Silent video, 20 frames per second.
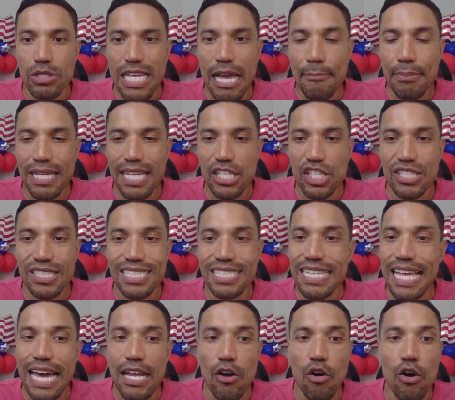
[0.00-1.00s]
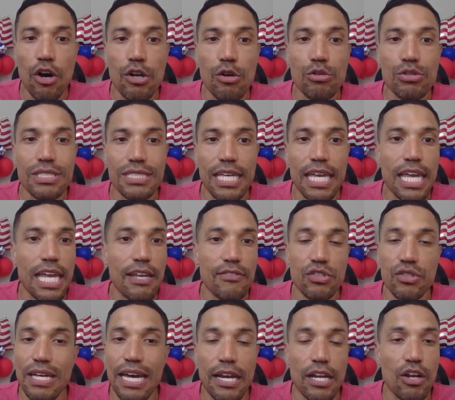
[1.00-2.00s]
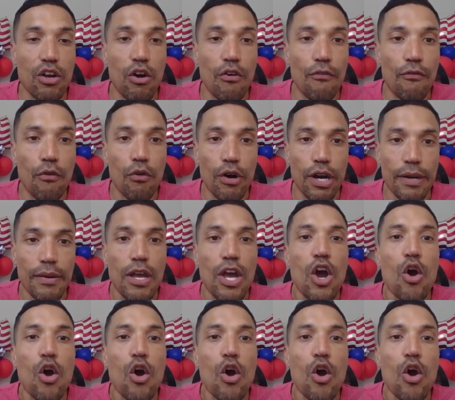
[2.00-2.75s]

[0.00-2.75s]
The application does not auto save, so you got to go for it.